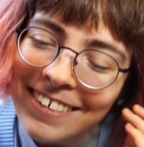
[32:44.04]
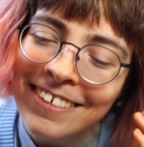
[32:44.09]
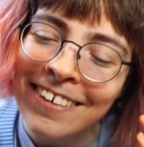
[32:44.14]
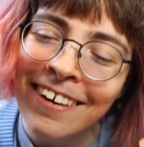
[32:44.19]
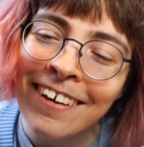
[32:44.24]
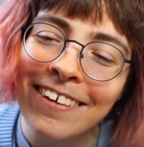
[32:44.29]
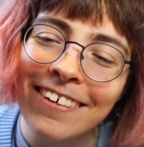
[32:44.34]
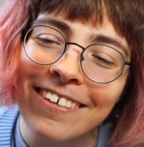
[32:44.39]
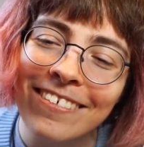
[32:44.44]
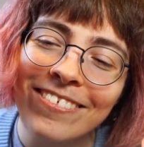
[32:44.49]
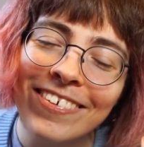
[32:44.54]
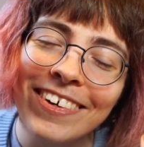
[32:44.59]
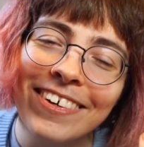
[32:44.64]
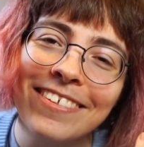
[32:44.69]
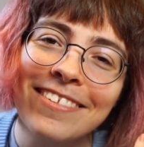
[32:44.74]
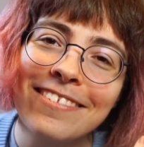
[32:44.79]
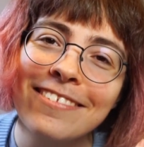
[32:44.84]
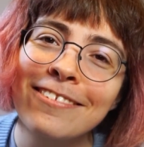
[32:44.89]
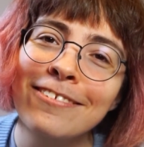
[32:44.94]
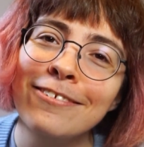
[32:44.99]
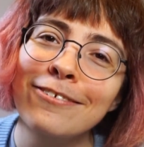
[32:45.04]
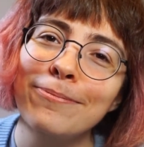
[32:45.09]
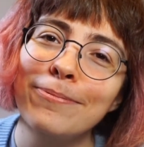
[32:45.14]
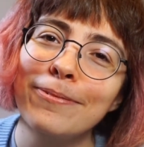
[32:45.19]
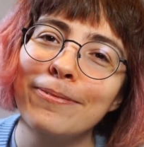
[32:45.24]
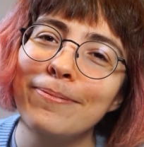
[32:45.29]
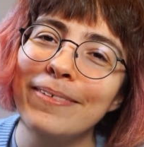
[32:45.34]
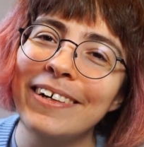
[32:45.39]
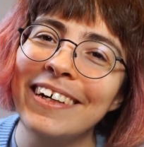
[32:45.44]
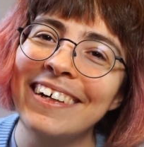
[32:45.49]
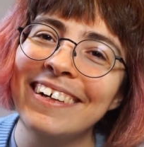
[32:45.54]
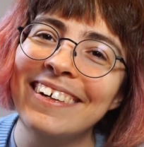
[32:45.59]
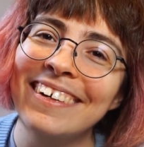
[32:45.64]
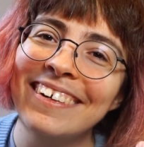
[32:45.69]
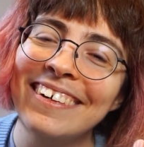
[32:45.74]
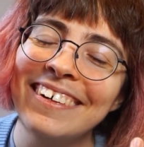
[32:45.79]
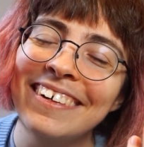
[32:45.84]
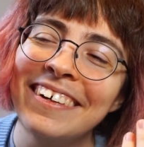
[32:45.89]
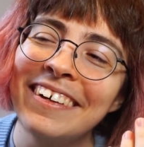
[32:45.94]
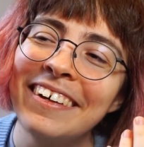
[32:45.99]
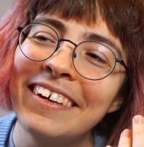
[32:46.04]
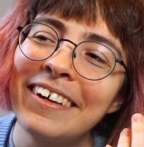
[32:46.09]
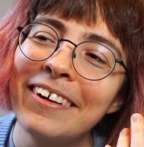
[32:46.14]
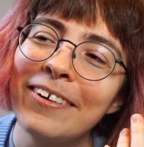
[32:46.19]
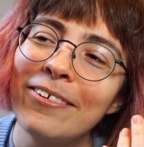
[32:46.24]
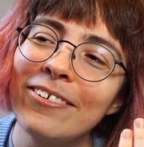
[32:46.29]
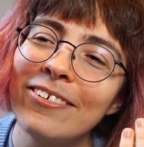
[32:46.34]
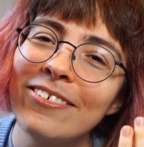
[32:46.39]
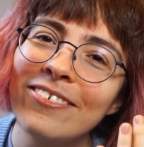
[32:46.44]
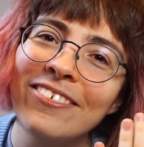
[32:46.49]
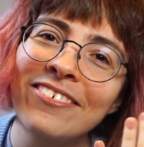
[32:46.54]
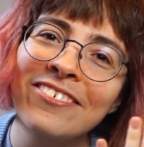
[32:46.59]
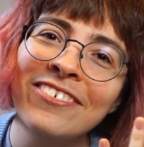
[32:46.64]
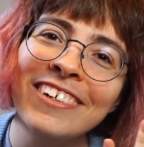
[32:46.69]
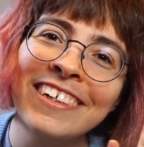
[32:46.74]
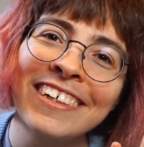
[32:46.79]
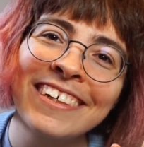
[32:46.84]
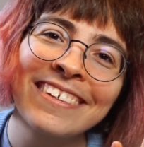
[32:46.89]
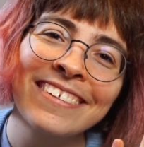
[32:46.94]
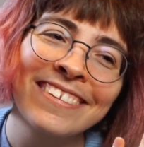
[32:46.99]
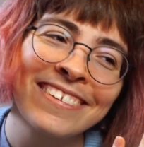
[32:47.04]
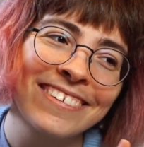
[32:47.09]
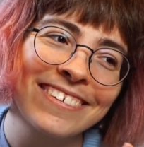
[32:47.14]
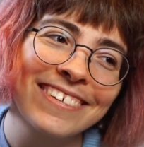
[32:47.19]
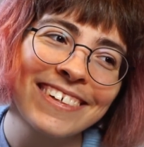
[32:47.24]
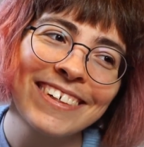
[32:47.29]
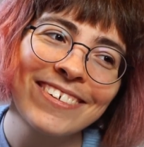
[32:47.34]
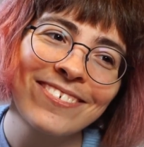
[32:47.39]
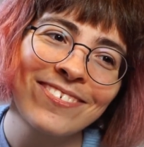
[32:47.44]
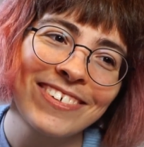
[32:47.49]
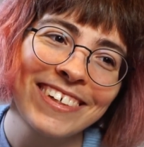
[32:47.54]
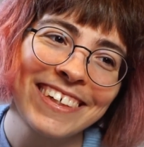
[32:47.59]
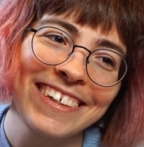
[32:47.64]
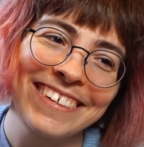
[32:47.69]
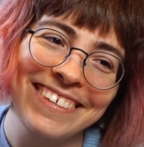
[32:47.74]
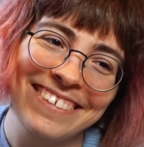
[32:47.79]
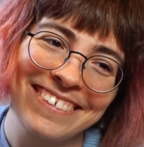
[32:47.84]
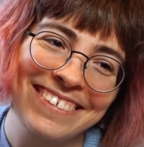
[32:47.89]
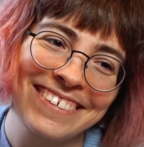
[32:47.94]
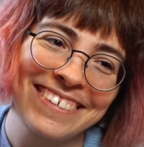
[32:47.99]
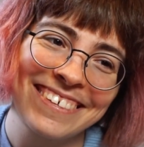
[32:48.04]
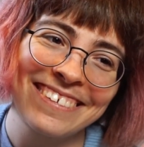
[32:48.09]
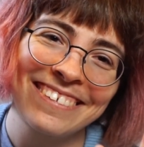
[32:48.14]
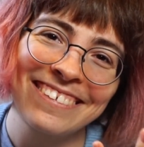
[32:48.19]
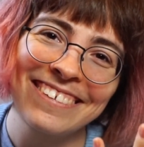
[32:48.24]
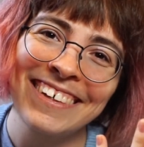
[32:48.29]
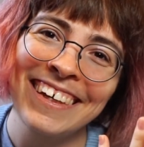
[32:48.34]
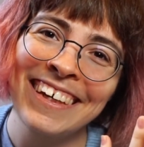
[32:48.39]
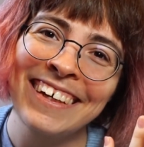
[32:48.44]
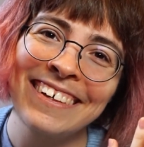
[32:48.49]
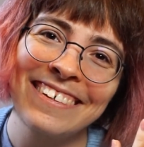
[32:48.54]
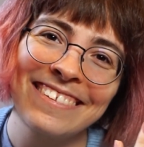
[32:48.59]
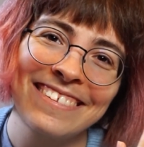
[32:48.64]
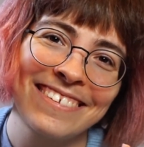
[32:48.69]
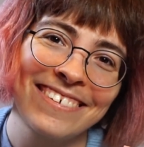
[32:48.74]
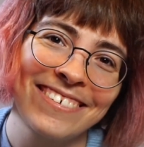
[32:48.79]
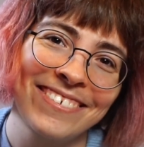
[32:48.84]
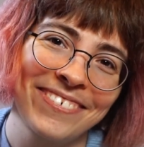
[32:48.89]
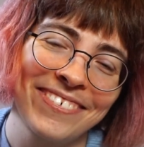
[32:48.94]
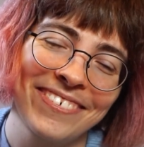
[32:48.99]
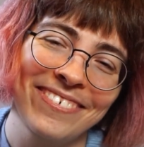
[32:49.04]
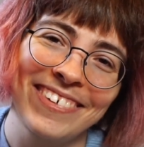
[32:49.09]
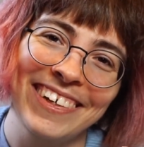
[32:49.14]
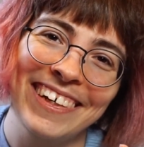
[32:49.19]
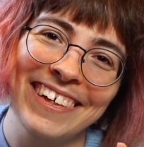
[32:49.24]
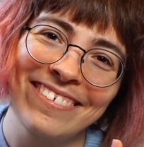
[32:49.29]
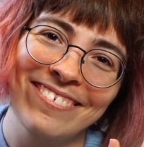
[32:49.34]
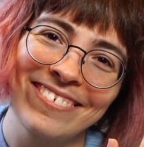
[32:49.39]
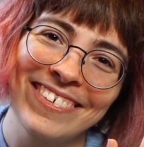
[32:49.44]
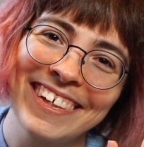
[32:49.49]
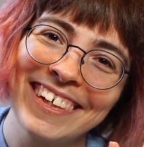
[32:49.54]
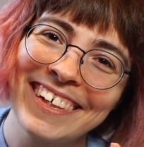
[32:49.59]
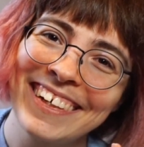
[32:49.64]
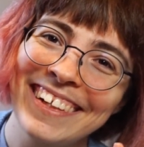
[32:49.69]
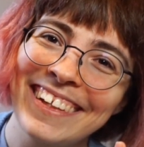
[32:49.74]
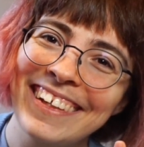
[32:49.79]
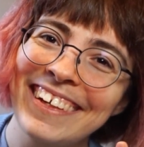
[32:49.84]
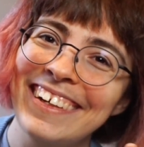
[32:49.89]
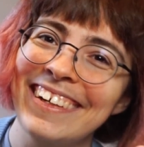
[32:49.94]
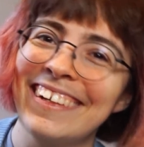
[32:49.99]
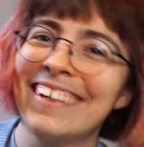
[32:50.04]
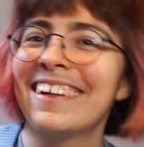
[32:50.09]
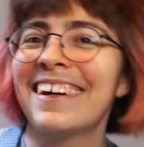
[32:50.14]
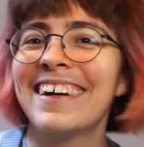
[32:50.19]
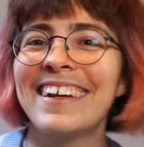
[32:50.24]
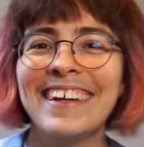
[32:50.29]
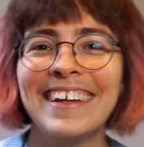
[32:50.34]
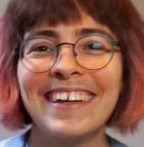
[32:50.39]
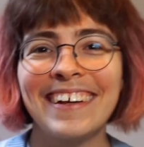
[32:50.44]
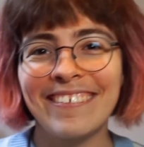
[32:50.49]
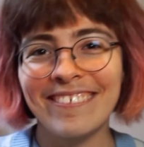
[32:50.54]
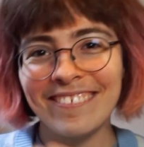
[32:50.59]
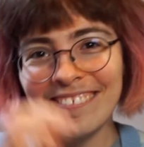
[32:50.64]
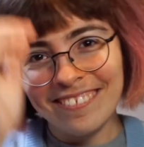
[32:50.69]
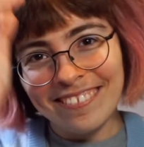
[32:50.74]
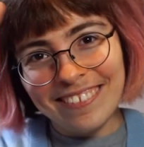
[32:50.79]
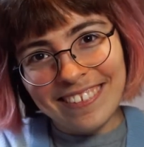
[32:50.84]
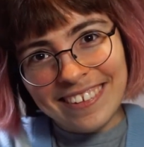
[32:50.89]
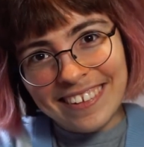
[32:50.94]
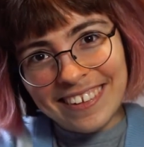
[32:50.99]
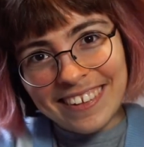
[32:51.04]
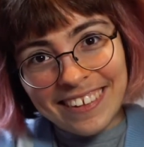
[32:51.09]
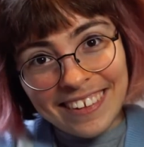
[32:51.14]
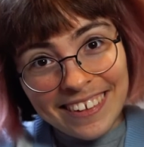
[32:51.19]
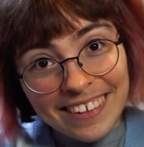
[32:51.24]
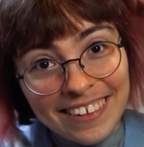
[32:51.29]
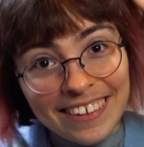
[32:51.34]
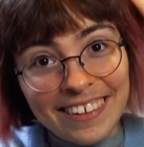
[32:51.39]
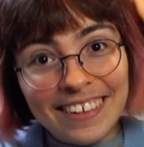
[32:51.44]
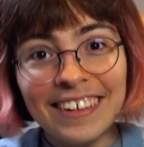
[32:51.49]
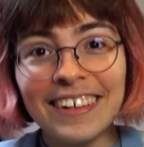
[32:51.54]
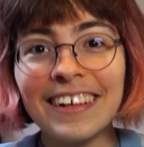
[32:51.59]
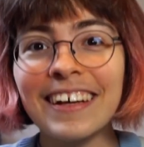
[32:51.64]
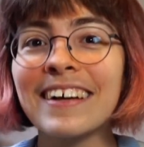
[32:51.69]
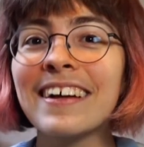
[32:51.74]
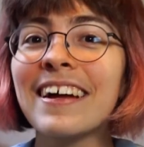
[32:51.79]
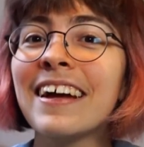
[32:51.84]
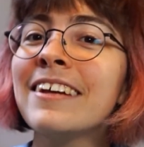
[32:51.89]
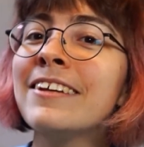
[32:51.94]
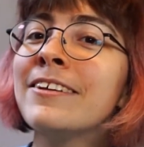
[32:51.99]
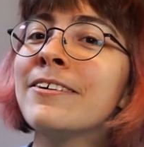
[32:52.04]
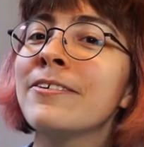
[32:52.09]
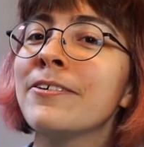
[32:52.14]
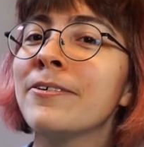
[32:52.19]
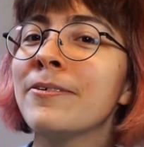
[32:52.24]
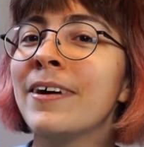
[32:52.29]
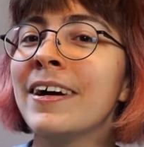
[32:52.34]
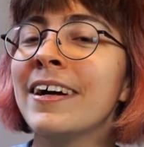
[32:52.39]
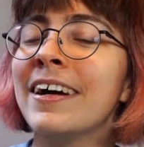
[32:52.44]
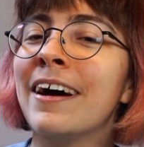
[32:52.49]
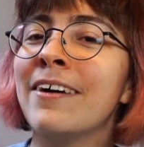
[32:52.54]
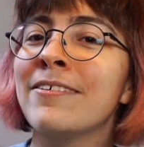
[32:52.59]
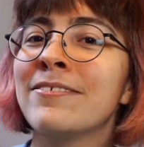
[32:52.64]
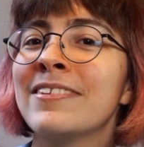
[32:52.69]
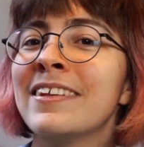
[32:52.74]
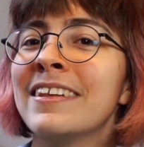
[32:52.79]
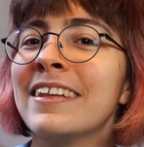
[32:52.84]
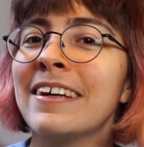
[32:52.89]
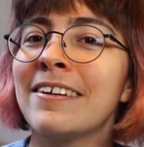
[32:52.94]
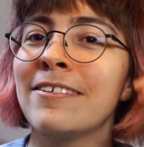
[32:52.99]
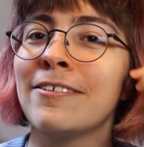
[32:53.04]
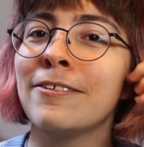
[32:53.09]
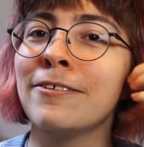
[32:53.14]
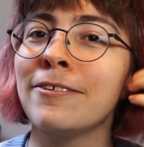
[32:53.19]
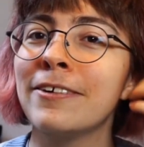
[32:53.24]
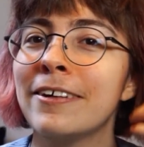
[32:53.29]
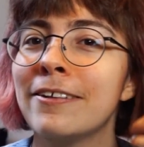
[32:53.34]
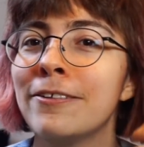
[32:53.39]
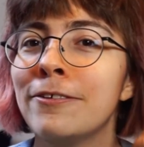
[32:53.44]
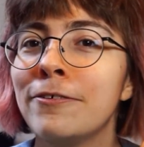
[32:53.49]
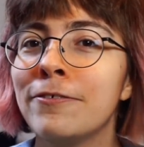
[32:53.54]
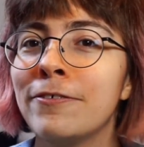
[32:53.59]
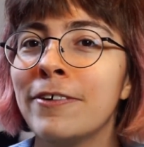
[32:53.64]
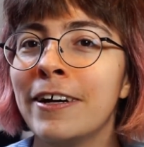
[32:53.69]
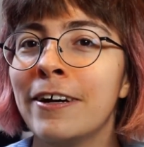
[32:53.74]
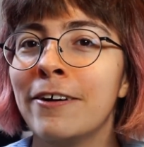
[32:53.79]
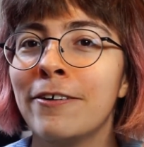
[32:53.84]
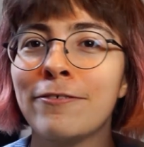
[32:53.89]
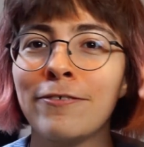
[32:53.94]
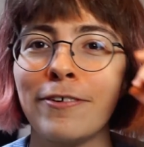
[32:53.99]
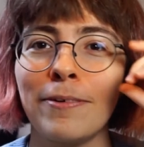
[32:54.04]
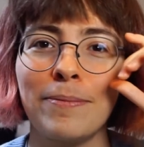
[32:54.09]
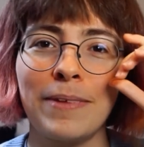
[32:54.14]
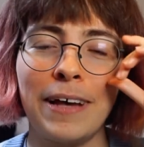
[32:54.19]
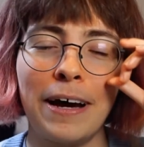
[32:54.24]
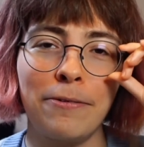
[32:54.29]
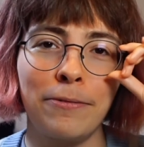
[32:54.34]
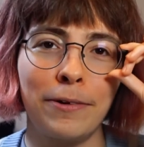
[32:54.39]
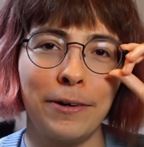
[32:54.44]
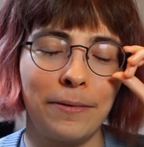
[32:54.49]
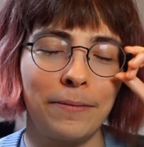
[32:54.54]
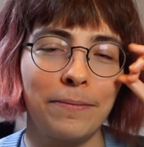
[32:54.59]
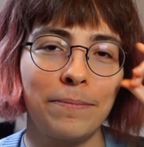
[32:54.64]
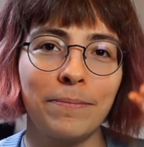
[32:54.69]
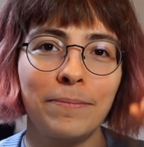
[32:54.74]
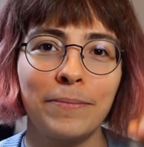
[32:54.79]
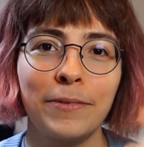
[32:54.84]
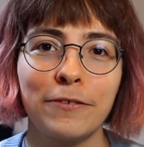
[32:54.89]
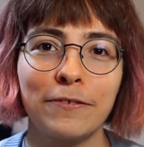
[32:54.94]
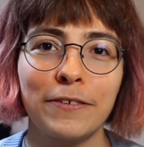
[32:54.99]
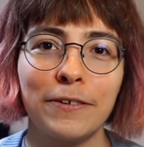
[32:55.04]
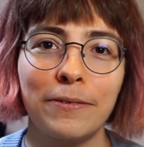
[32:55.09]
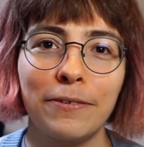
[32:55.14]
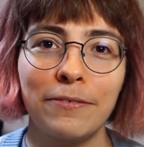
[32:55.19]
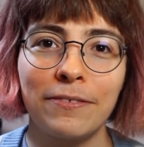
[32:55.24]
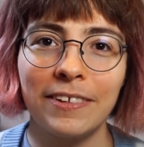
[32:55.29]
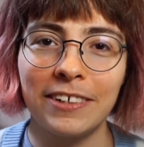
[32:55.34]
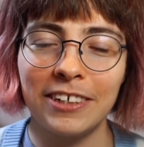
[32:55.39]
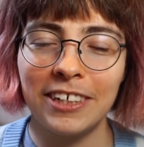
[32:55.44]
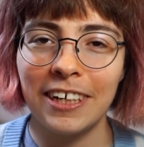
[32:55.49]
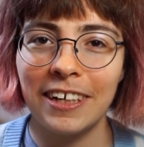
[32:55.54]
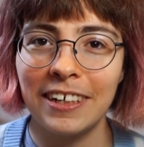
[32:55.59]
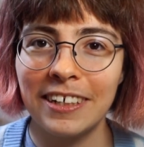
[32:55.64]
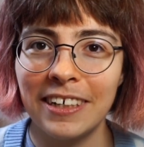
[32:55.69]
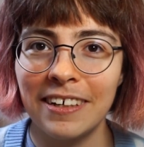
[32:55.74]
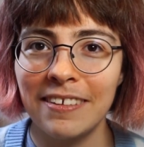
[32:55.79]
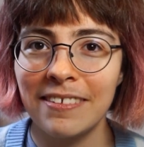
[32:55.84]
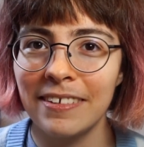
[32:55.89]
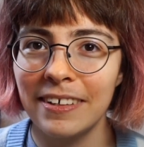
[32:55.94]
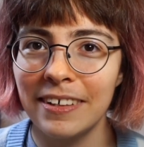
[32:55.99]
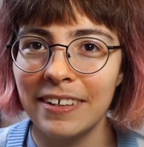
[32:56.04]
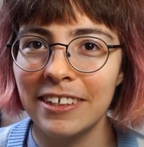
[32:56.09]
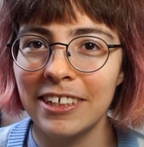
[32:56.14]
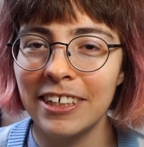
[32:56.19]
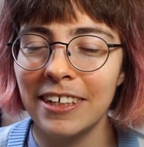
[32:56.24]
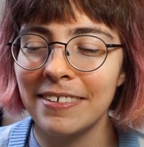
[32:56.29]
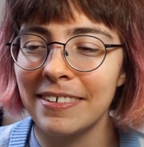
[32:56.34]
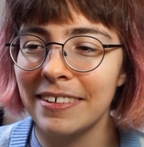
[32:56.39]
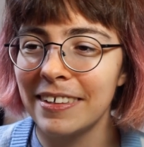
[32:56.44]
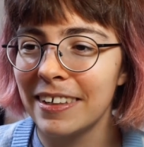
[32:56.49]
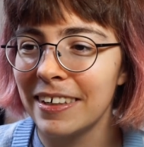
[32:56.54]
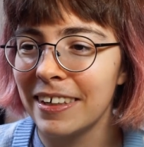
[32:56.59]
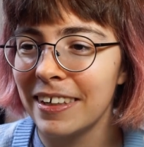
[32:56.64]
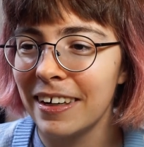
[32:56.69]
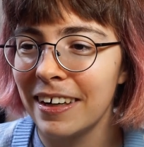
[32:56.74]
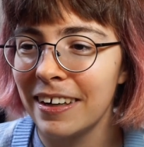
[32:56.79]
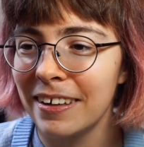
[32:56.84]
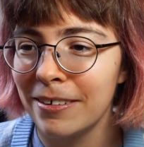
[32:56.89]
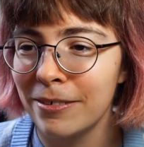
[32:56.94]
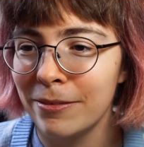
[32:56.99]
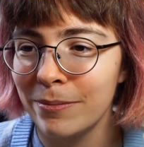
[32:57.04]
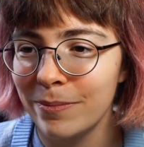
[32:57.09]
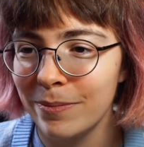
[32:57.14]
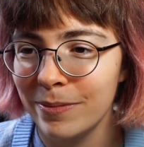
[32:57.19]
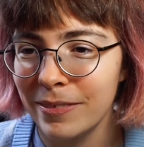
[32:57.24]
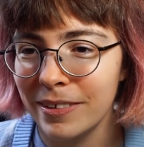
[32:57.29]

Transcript: talk about Superman with a fucking straight face because I hate Superman, man. Like, damn. I don't quite have the Lex Luthor hair from that one movie with the Jesse in it. I don't